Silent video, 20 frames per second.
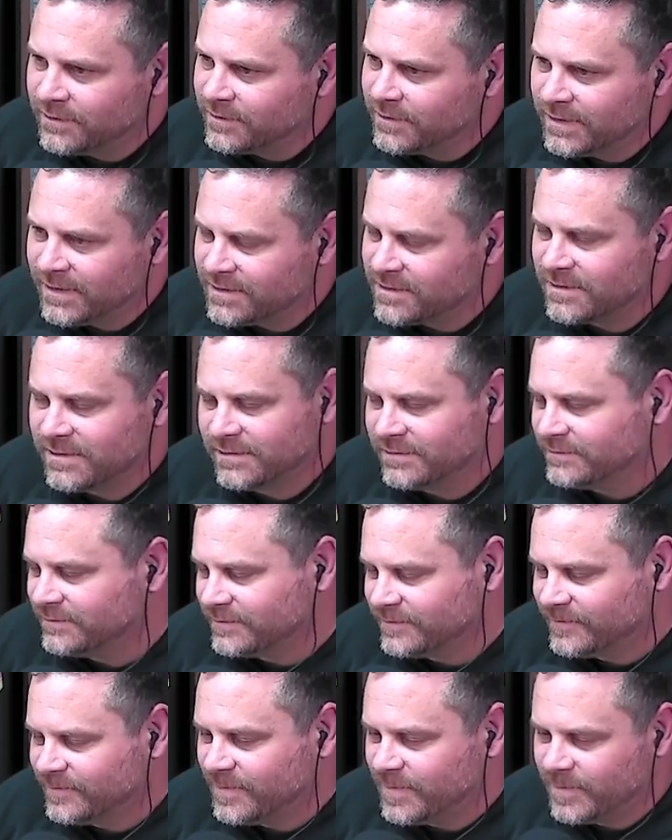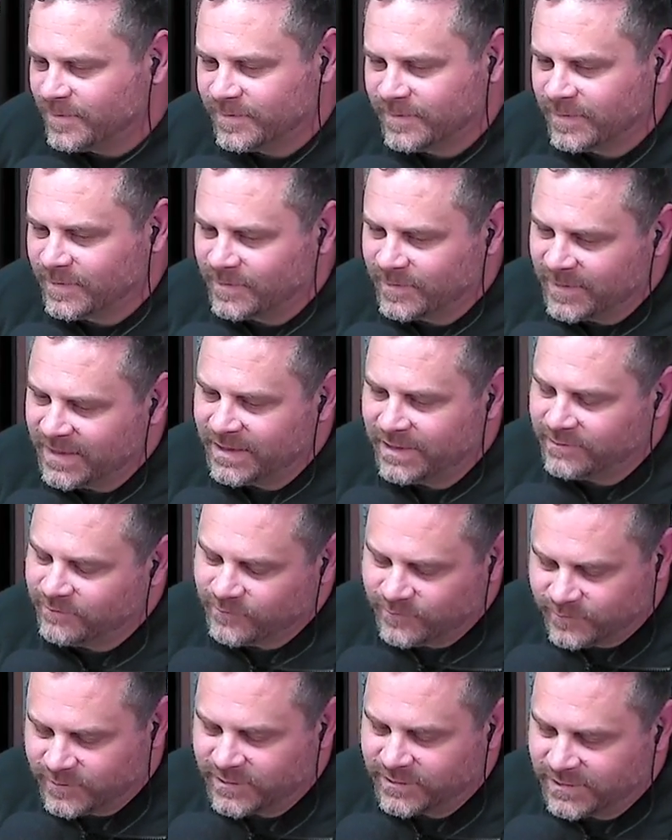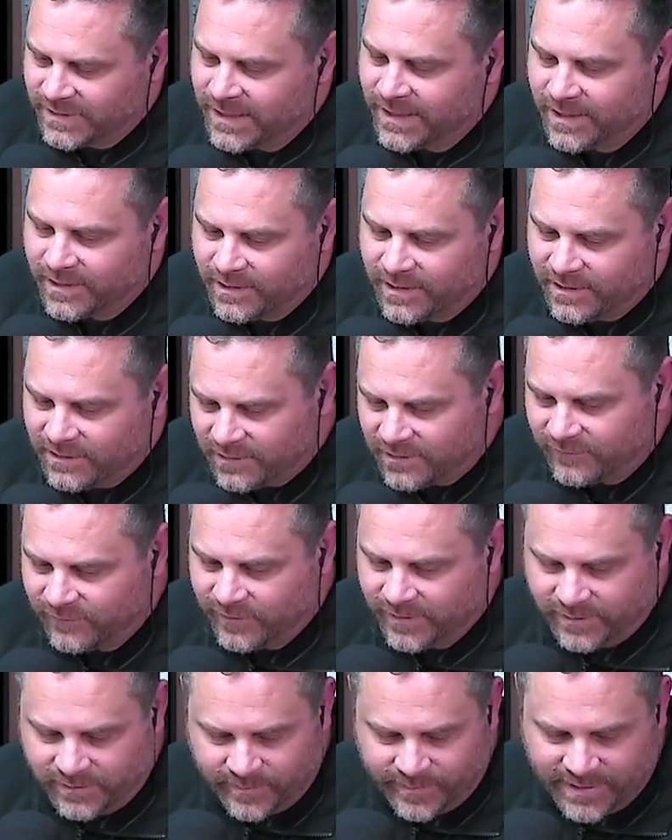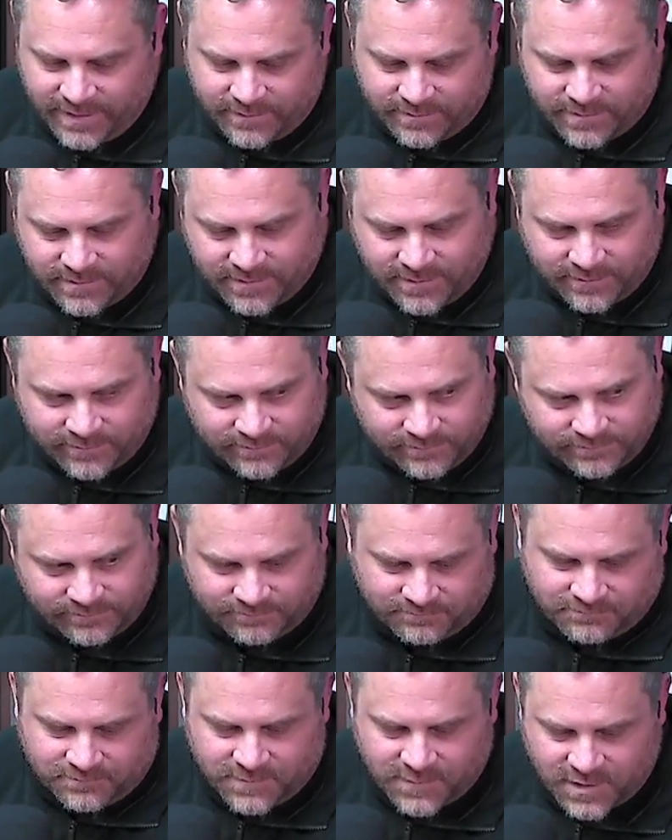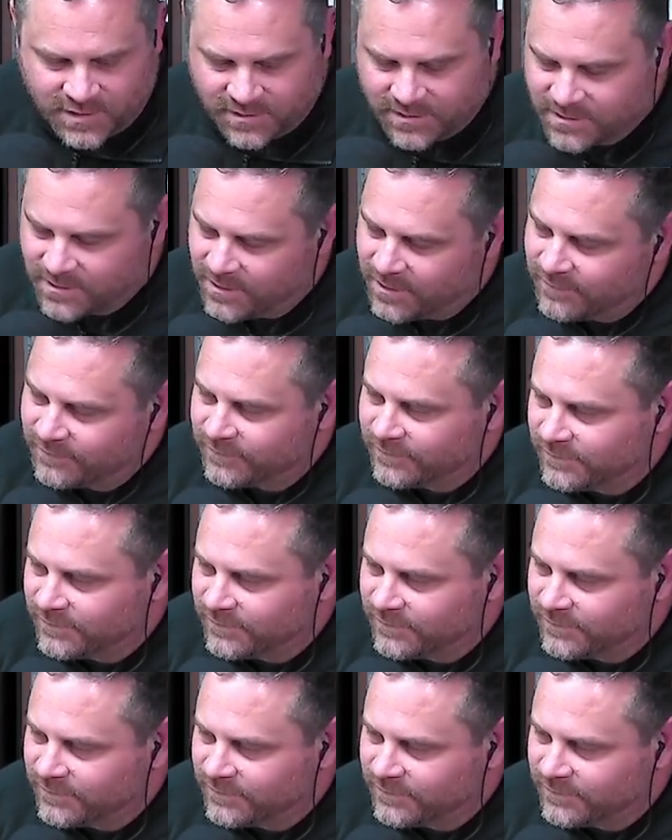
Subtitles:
But yeah, I love roundabouts. So it's good stuff.